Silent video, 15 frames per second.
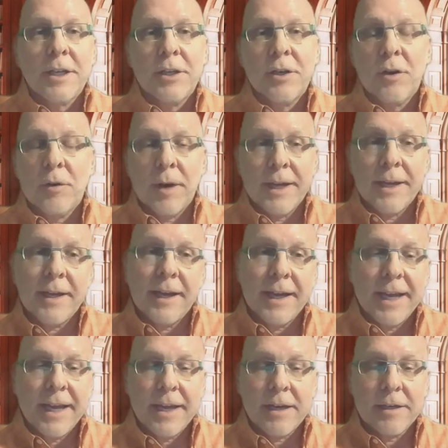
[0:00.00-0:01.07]
I
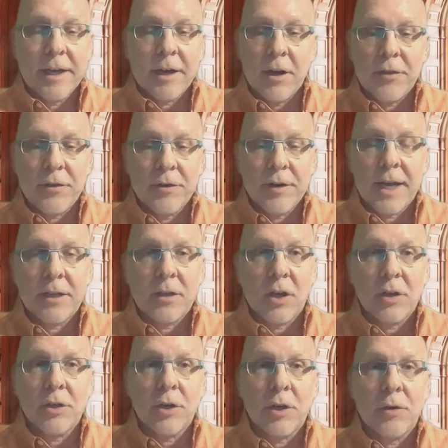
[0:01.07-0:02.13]
had an author not
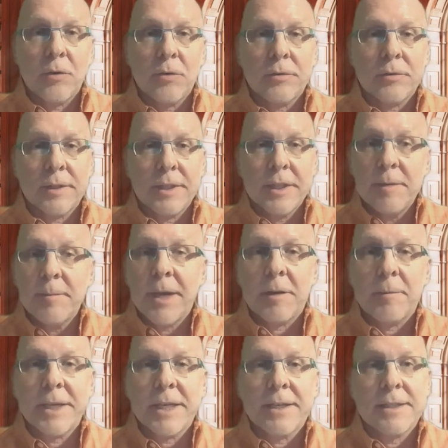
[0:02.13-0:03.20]
long ago
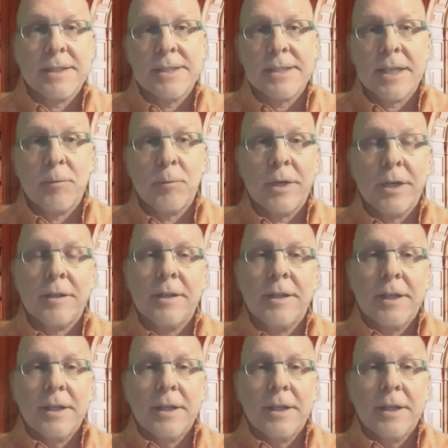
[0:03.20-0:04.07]
email me, and he said, well,